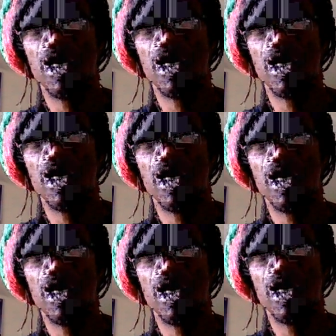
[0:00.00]
me. What's
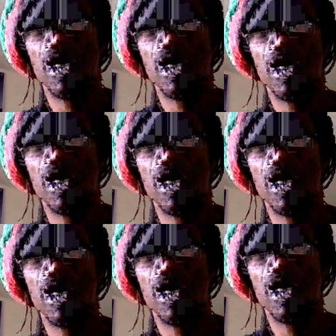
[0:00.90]
happening, bro? What's happening? What's
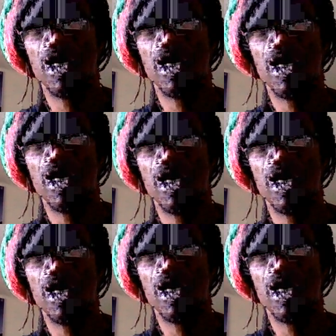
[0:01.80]
happening? I hope everything is